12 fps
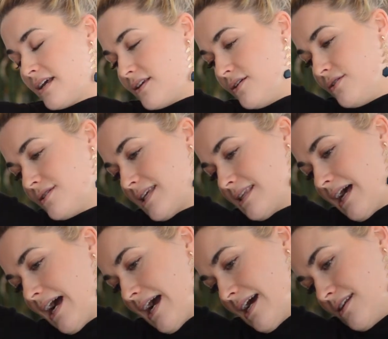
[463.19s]
Using the
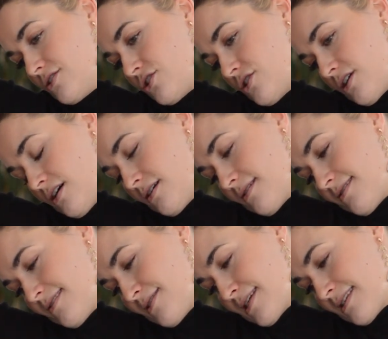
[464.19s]
hand
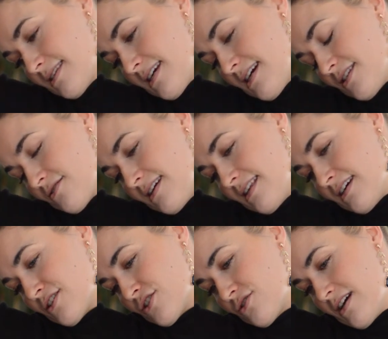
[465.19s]
just to exaggerate
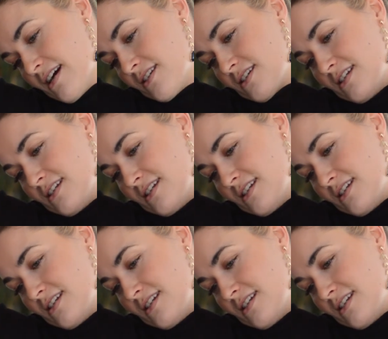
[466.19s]
that stretch,